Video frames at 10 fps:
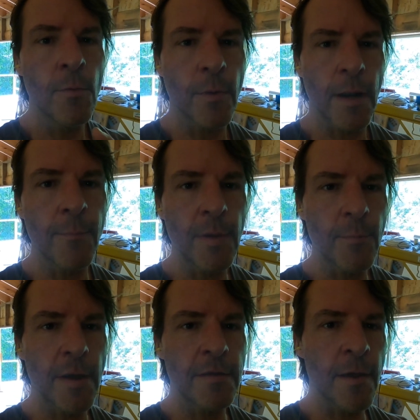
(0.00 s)
What I
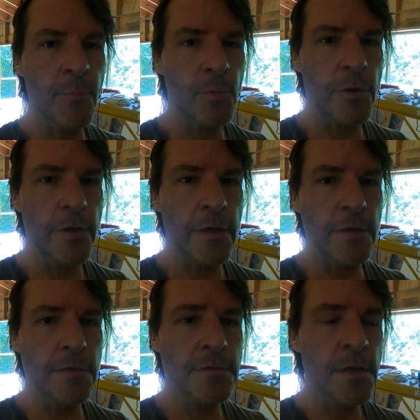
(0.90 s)
mean by temporary
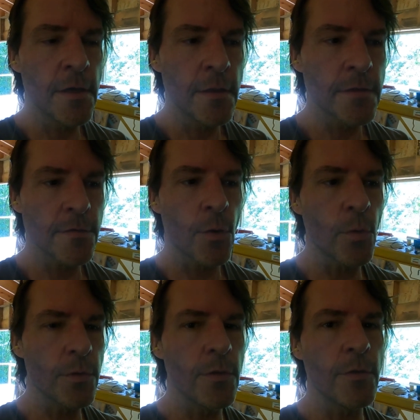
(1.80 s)
is this
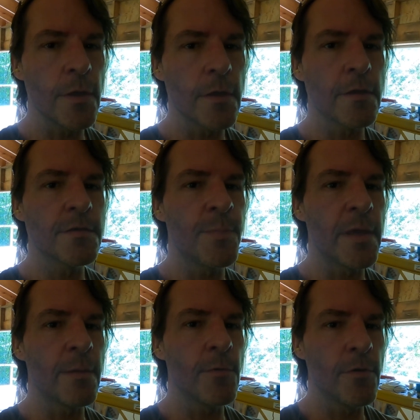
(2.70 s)
whole unit is
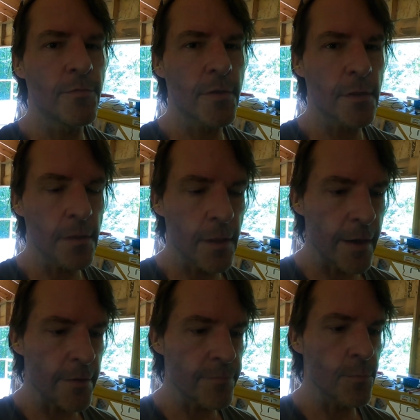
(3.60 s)
being moved to the
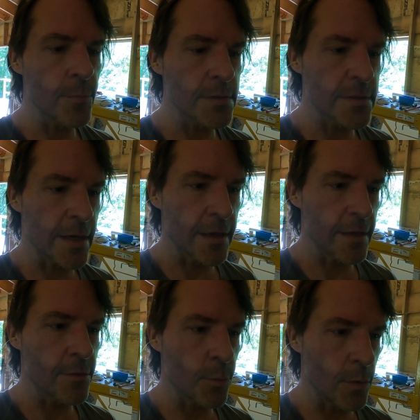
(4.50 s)
left once I
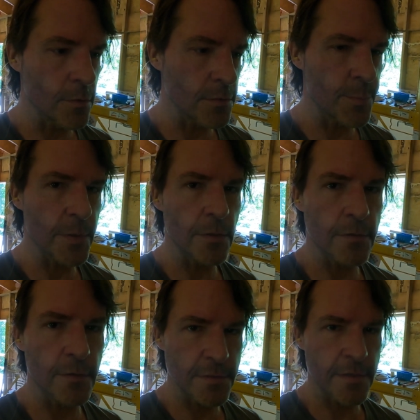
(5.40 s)
get the walls
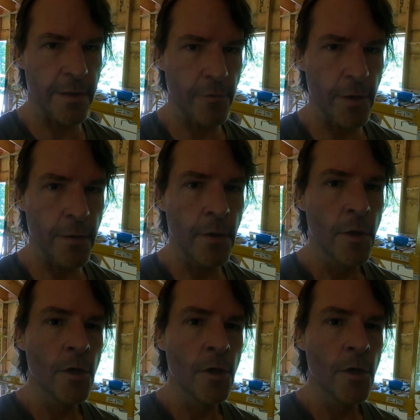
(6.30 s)
built, etc.